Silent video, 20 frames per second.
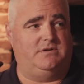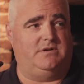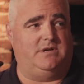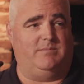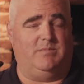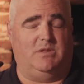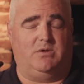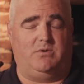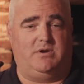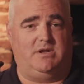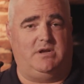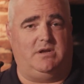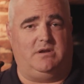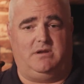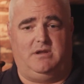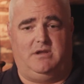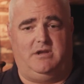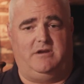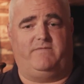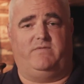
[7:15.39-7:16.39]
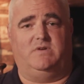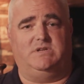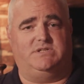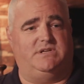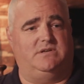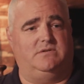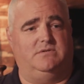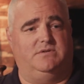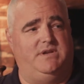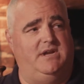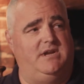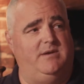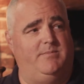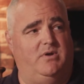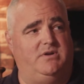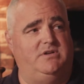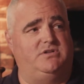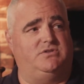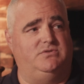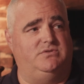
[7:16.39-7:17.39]
I'm learning every single day
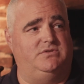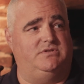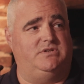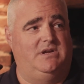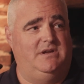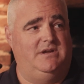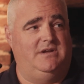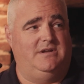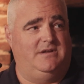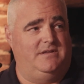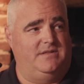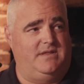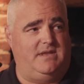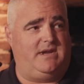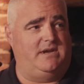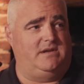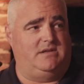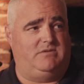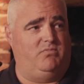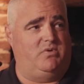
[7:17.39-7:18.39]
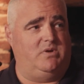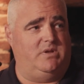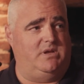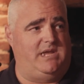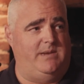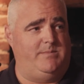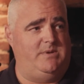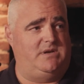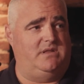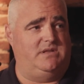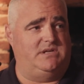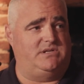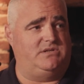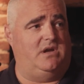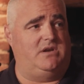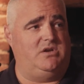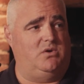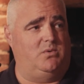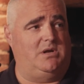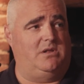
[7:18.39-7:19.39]
about issues that I really came into this
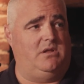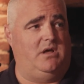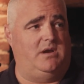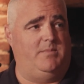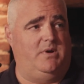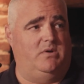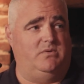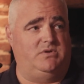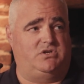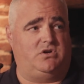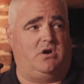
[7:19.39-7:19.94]
not knowing a lot about.